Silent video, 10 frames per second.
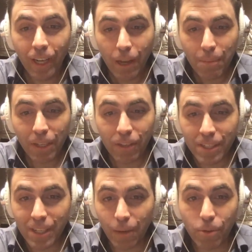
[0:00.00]

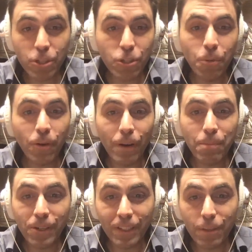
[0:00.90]
because it was super
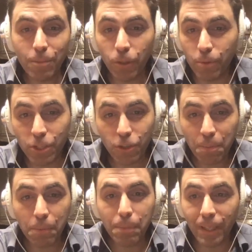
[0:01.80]
unpredictable, it was
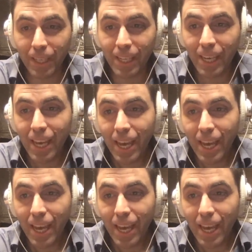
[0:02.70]
super buggy,